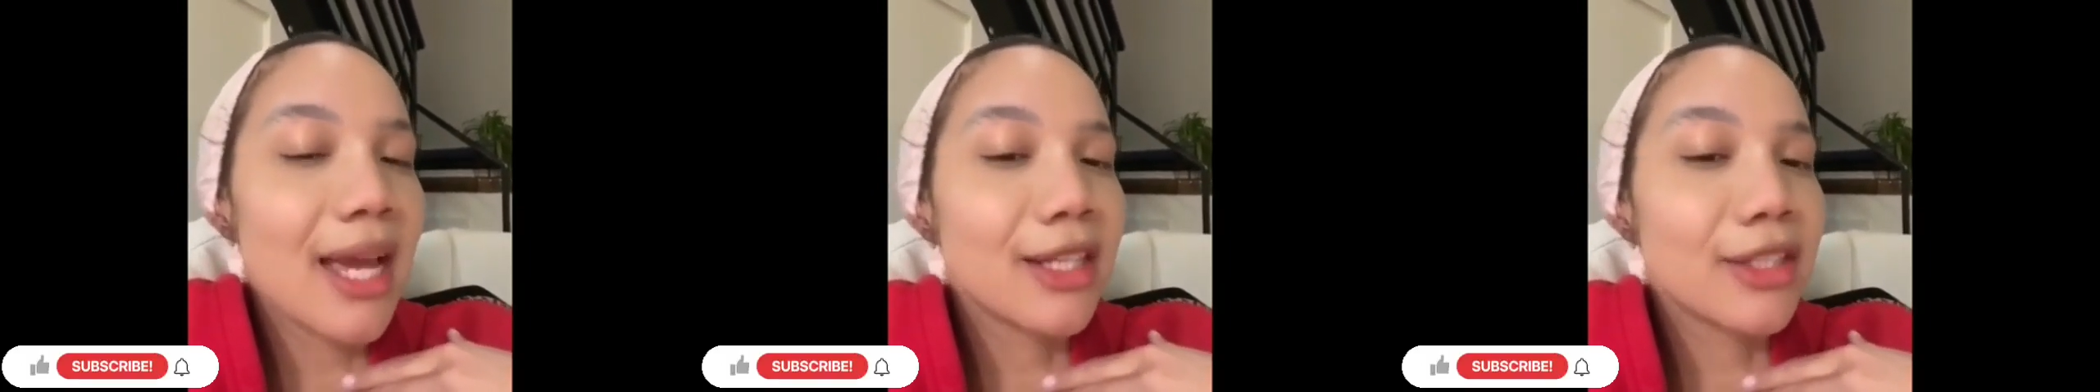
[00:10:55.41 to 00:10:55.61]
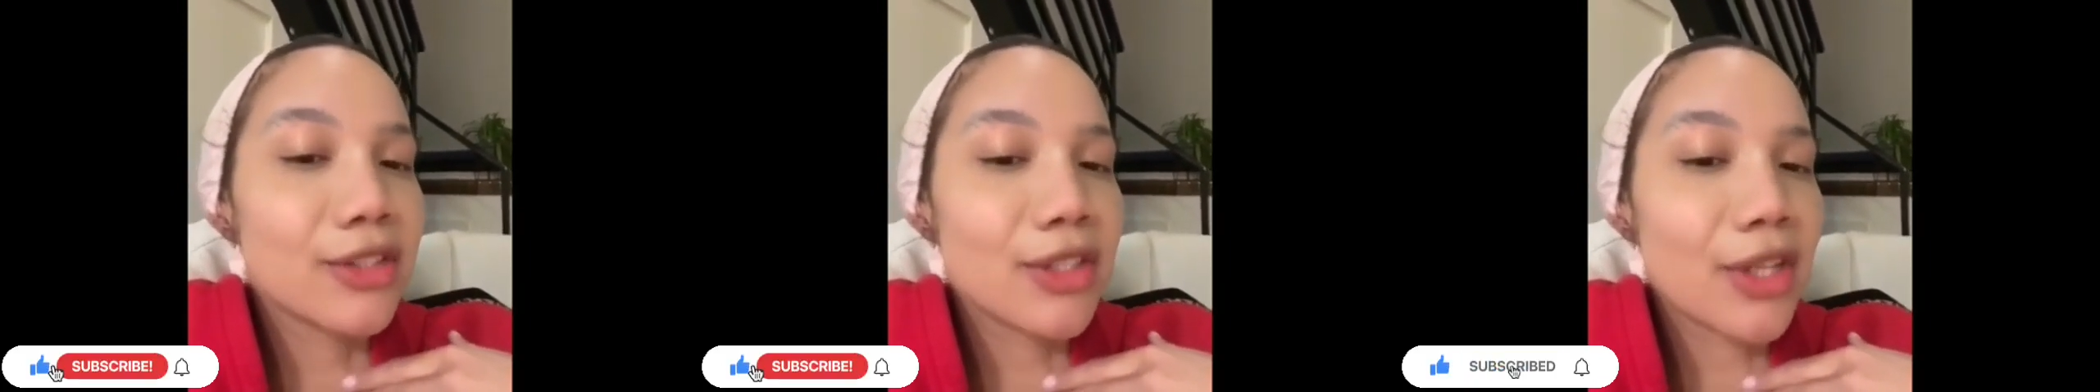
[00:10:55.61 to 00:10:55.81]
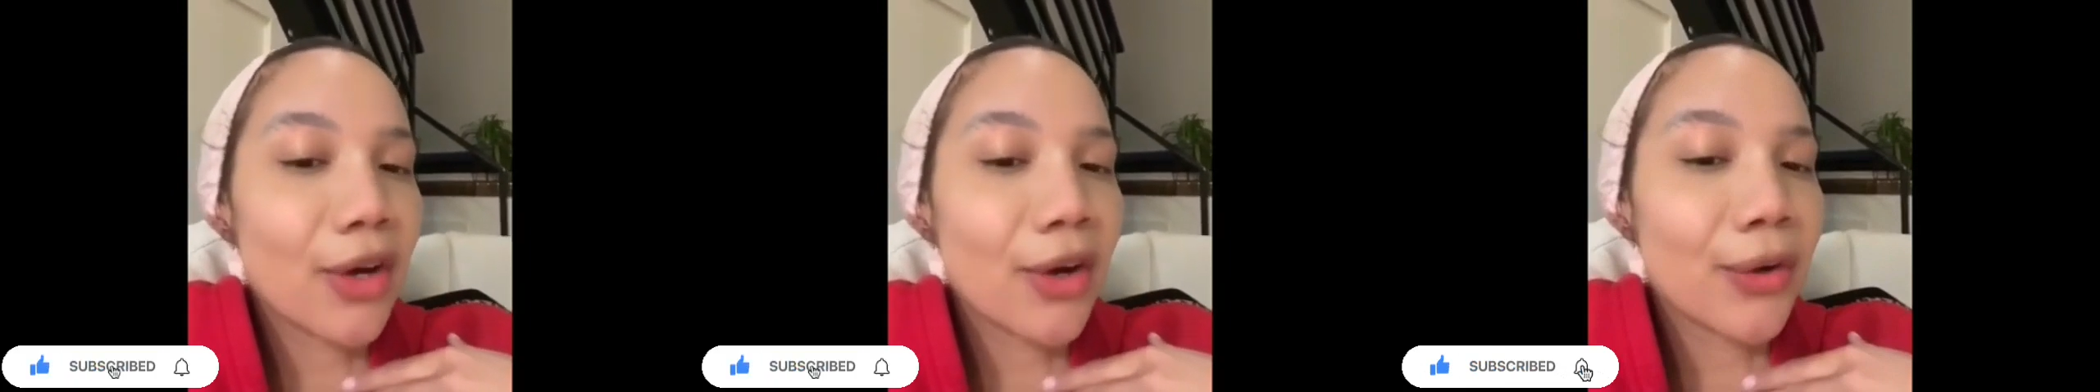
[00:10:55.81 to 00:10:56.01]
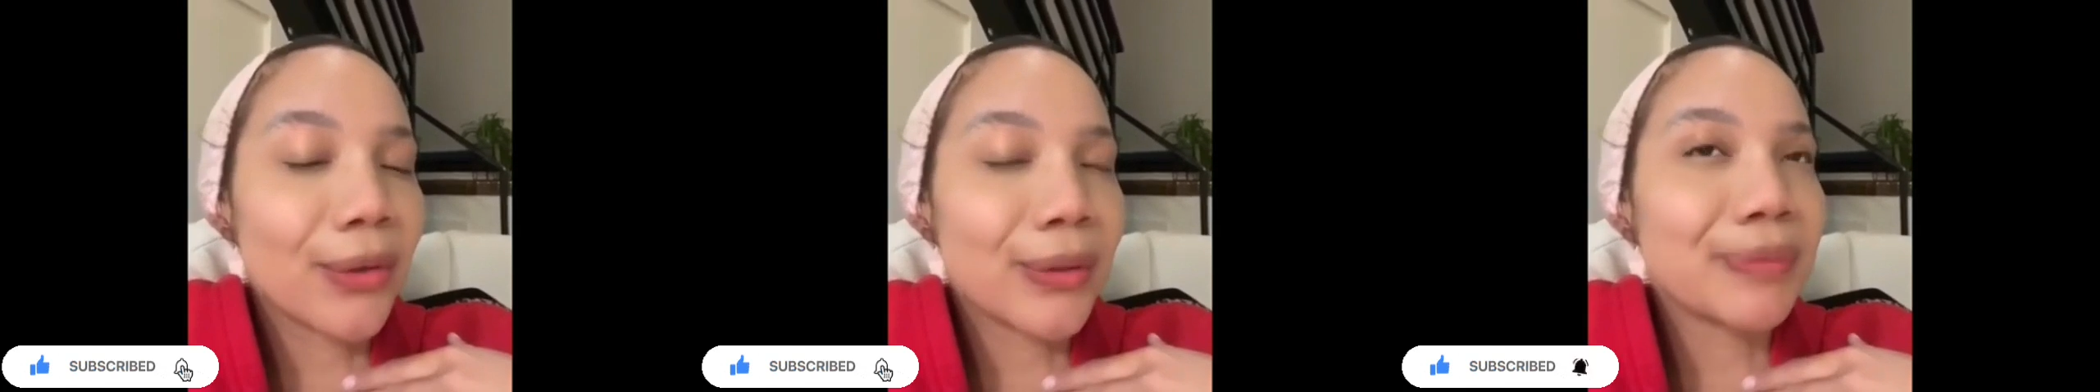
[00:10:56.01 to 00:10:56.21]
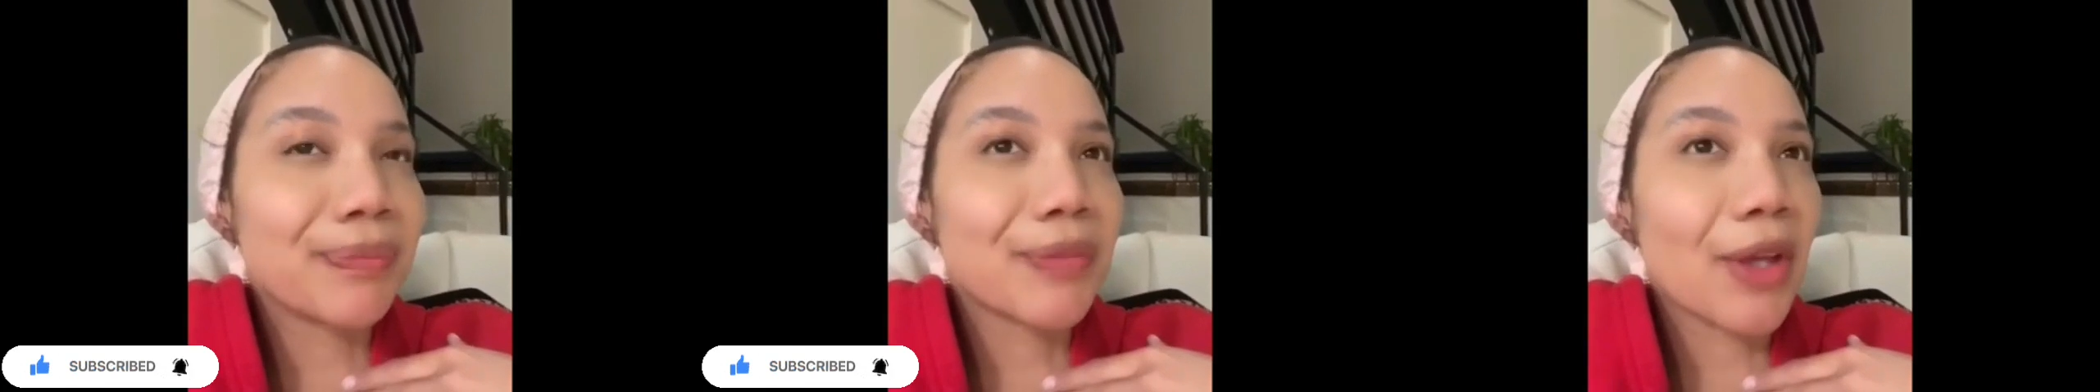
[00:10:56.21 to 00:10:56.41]

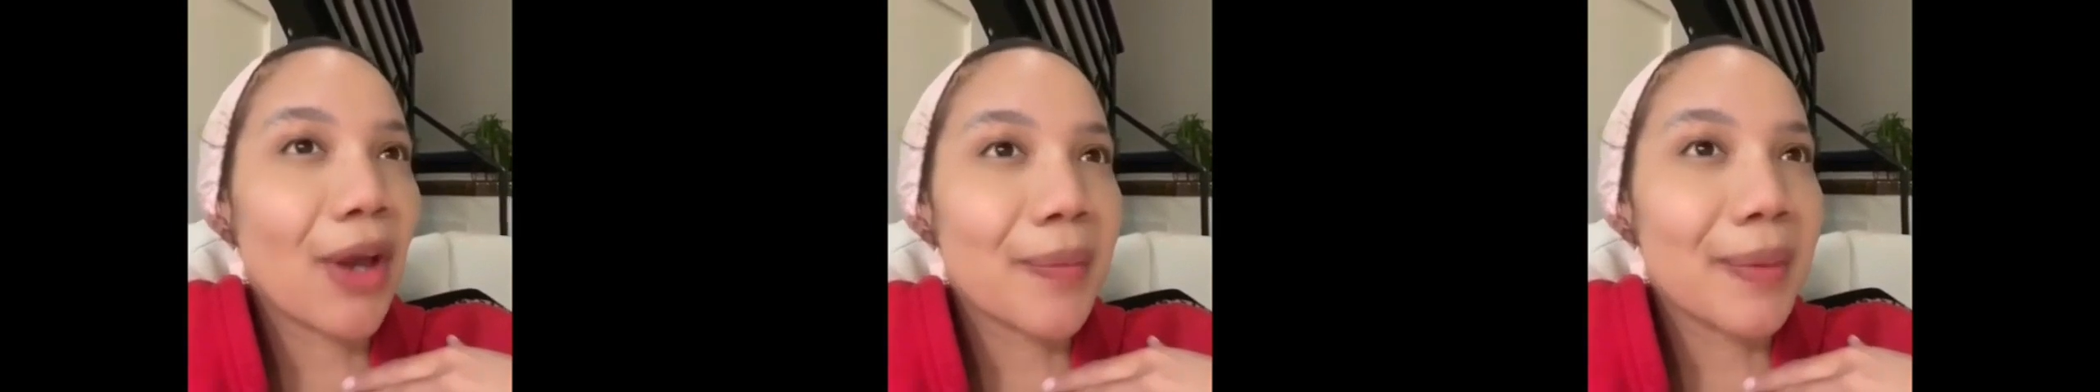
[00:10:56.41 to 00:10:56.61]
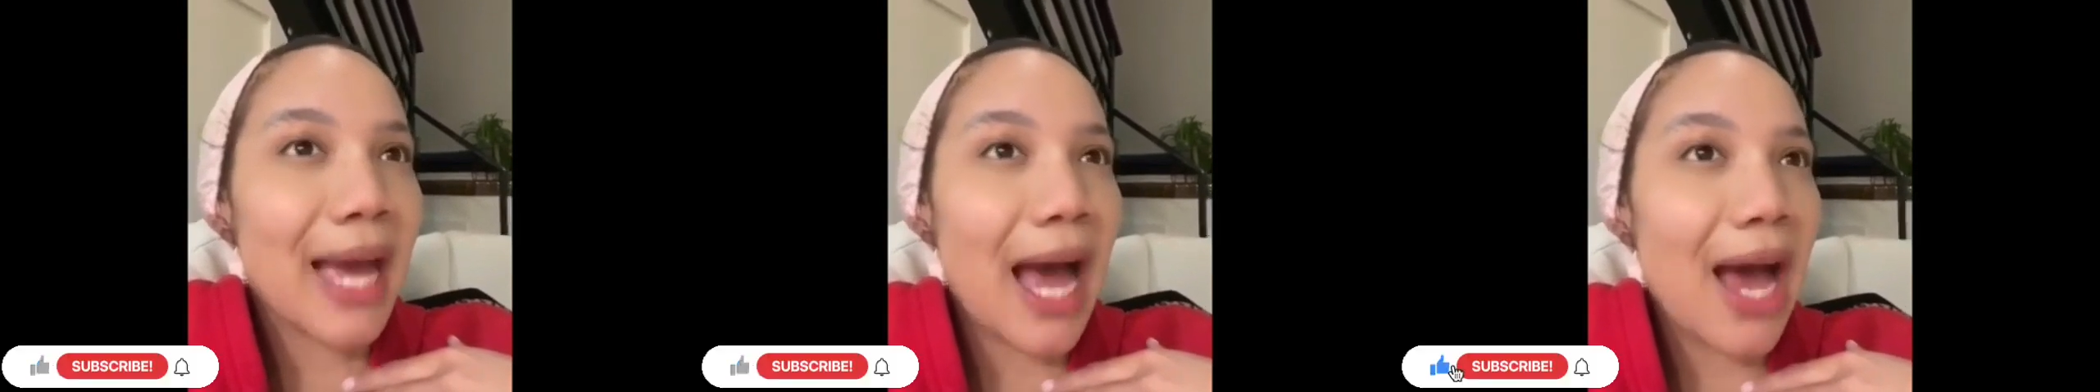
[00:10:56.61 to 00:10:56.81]
So on behalf